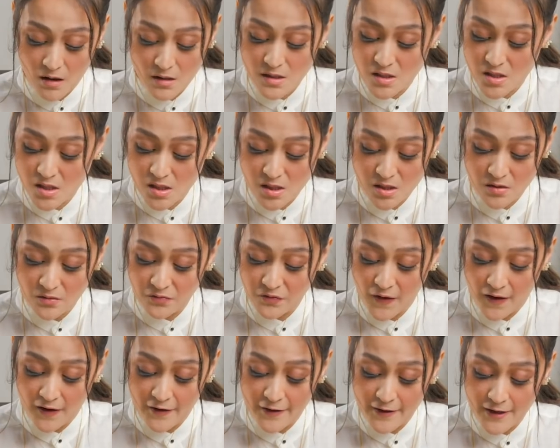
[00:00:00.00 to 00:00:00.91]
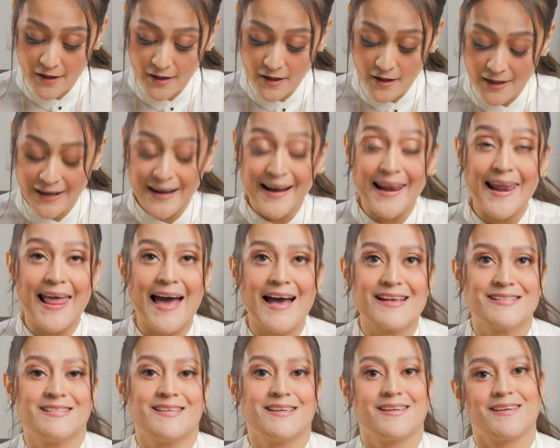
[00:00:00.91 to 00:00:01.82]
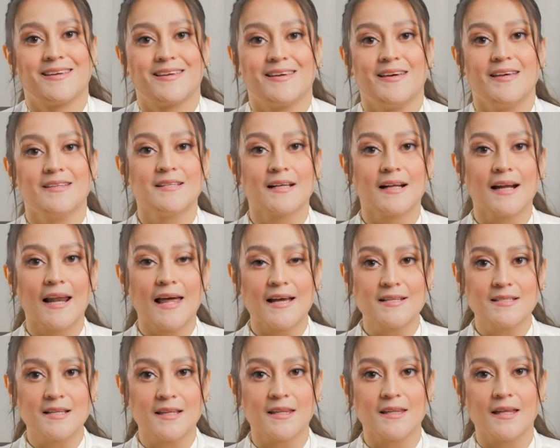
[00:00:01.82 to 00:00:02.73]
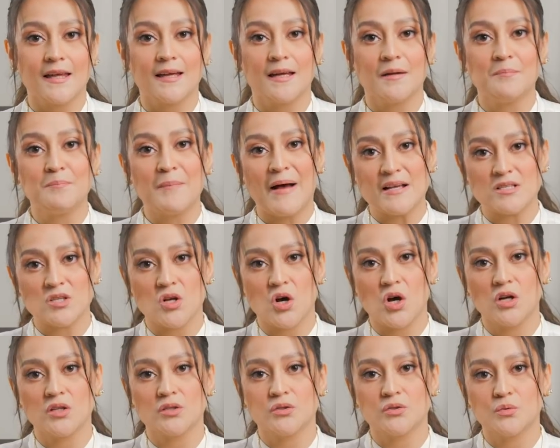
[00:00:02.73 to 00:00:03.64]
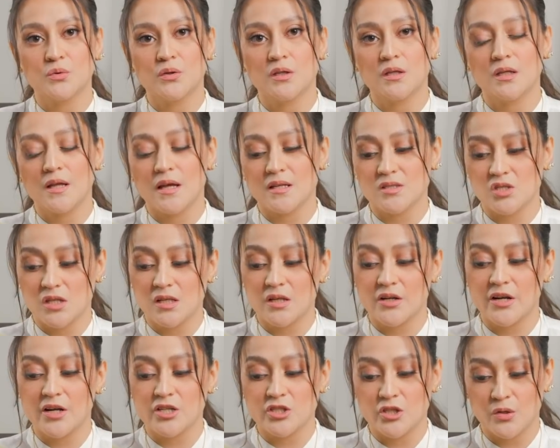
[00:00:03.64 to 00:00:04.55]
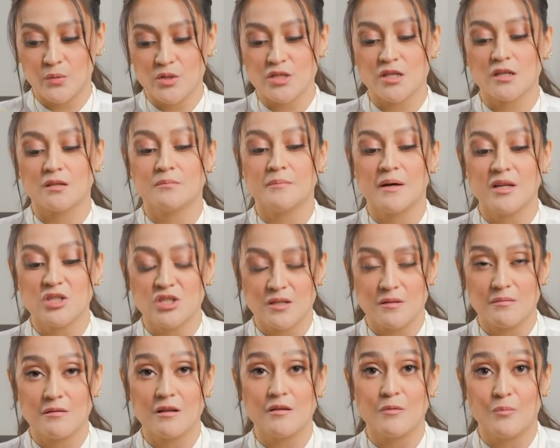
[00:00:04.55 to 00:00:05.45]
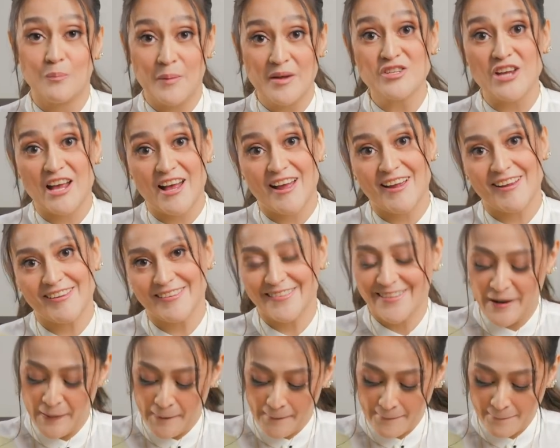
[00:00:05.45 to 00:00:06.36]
It's just a very classic. It's a classic that I can pass on to the next generation, which is my child.